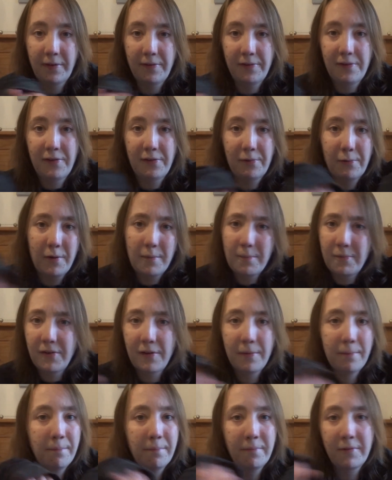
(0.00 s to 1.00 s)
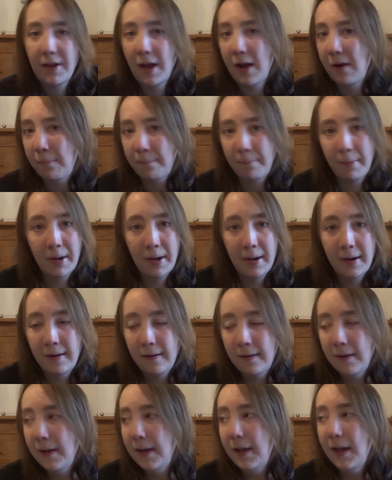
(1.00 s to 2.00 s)
description down bar.
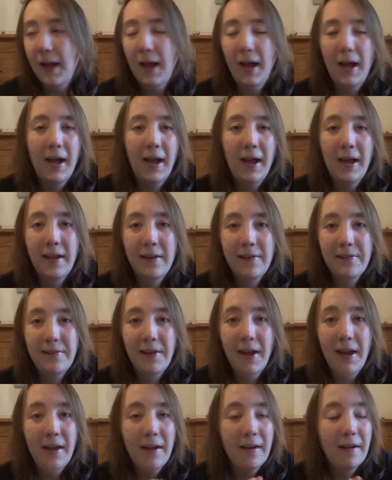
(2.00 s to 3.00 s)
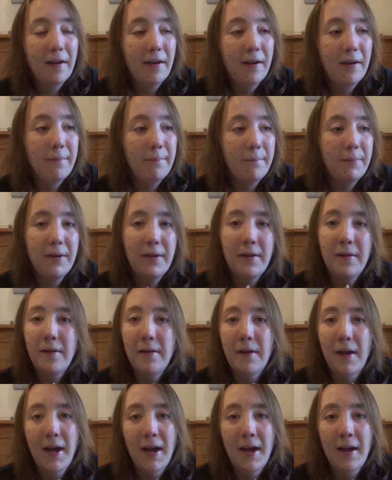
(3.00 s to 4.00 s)
And yeah, hope
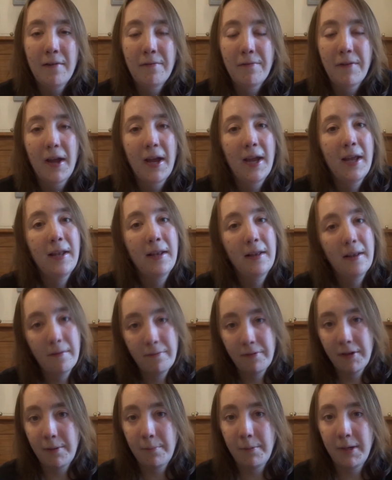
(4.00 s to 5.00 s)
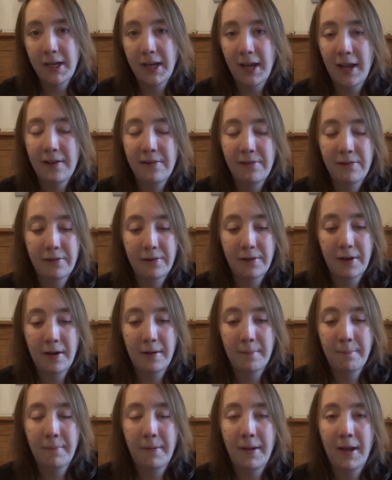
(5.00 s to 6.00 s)
you have a lovely weekend to
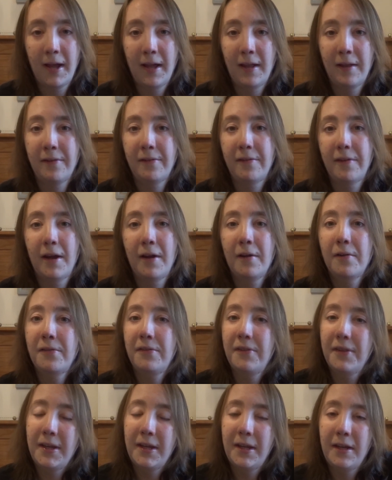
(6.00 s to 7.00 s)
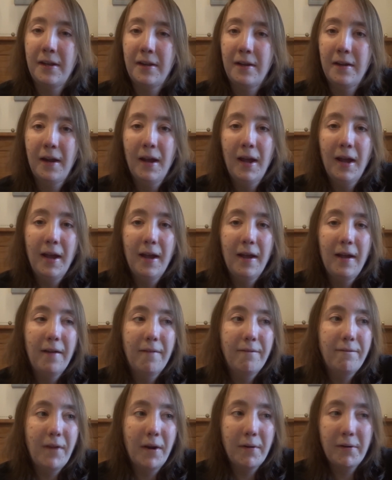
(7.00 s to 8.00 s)
come, and I'll see you
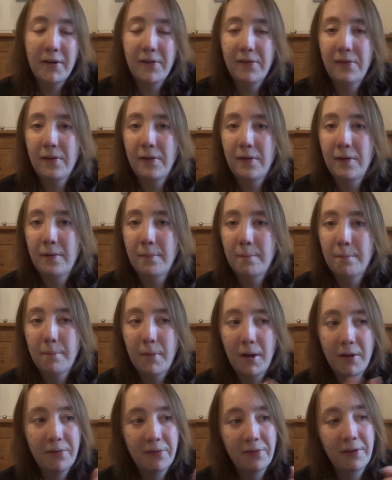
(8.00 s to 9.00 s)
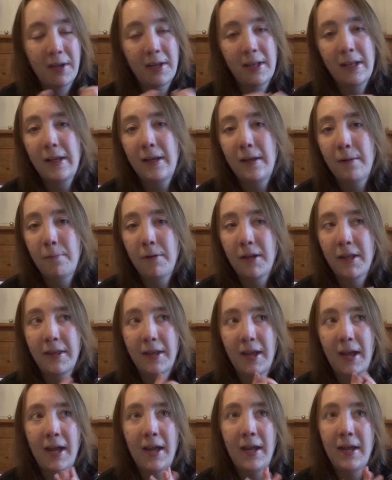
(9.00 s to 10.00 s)
very soon, most likely with
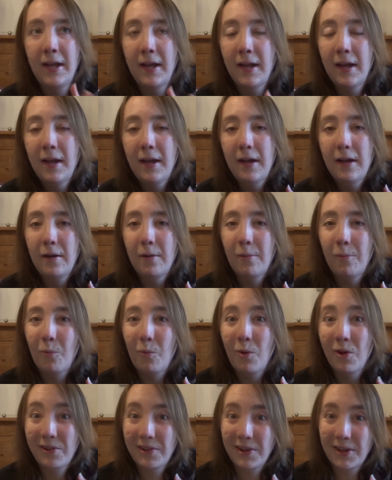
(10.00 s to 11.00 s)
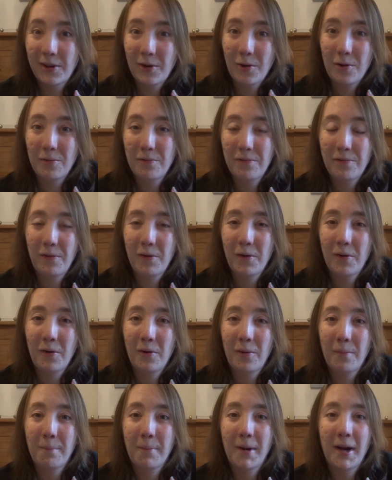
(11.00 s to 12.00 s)
a what I got
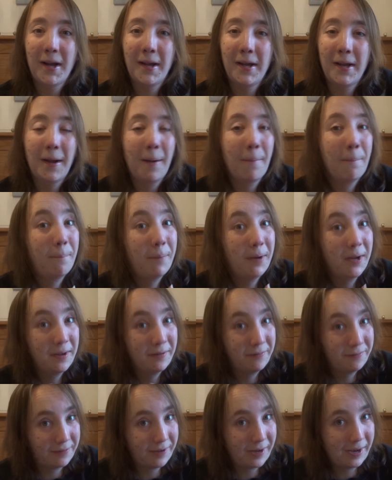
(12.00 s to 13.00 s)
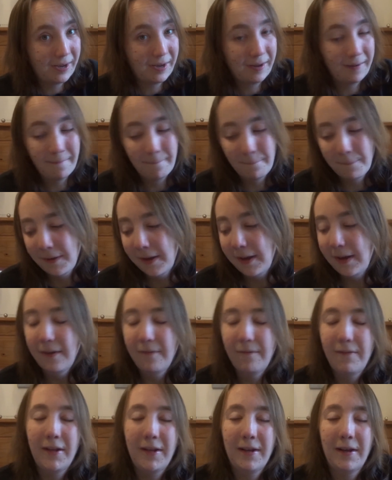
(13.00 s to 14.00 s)
for my birthday
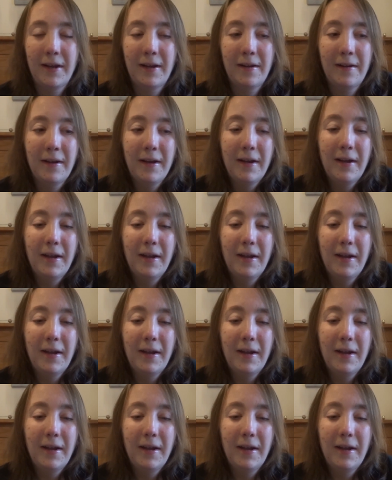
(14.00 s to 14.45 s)
video.